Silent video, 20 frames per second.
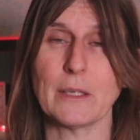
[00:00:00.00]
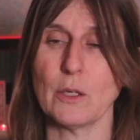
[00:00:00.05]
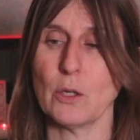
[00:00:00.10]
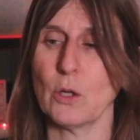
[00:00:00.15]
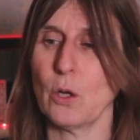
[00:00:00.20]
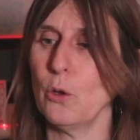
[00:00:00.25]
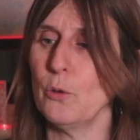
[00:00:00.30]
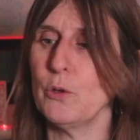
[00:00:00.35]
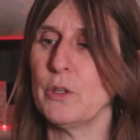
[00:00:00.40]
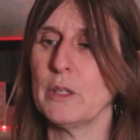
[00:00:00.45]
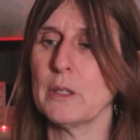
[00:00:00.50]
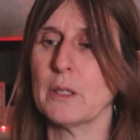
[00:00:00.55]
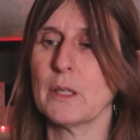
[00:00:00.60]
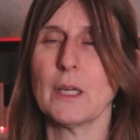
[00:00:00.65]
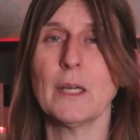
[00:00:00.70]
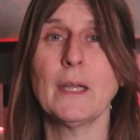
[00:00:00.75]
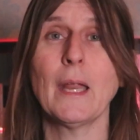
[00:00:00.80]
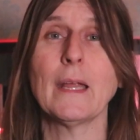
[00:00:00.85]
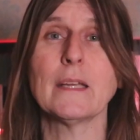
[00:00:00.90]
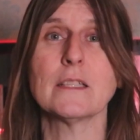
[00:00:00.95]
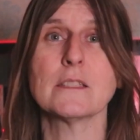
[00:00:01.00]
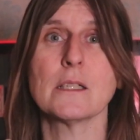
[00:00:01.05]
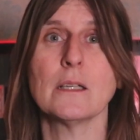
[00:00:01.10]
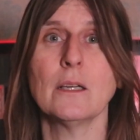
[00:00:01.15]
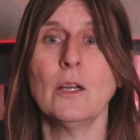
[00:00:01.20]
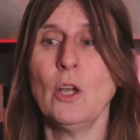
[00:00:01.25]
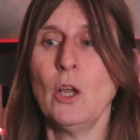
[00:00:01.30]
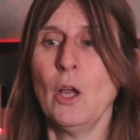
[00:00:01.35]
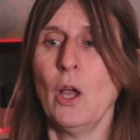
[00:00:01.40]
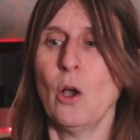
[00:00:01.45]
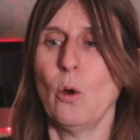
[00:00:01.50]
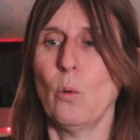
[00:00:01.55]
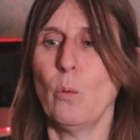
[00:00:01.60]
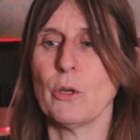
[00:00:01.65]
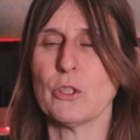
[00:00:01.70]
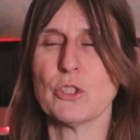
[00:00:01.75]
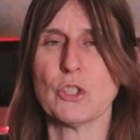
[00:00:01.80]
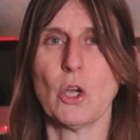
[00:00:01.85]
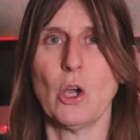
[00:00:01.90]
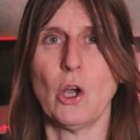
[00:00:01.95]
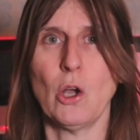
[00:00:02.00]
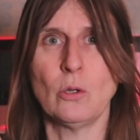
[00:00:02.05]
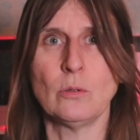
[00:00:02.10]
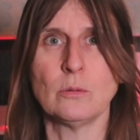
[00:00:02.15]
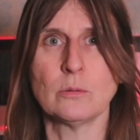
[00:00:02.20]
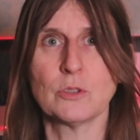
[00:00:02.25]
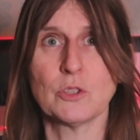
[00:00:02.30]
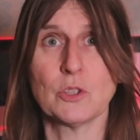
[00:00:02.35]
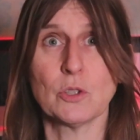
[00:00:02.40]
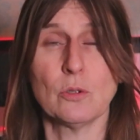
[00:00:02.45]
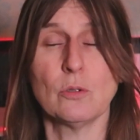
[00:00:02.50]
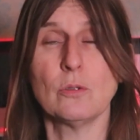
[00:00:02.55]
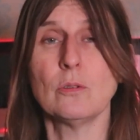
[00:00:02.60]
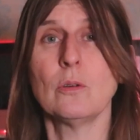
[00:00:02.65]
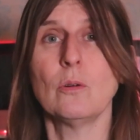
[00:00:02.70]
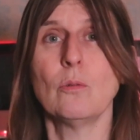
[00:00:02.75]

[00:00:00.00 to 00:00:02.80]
including a connector which holds your